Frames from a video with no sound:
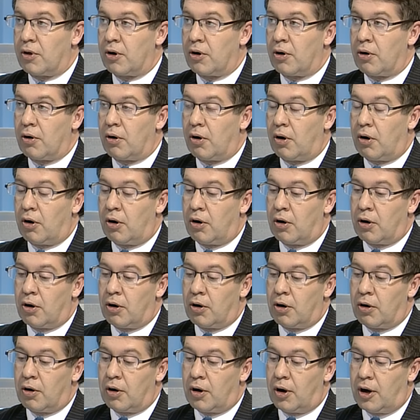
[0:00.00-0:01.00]
there
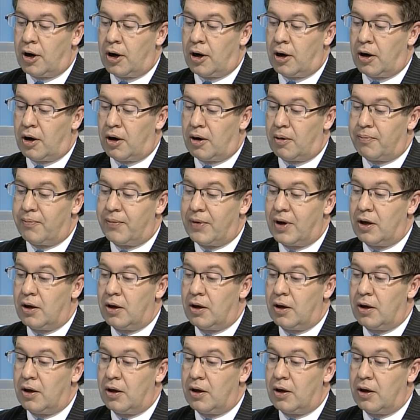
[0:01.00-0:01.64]
are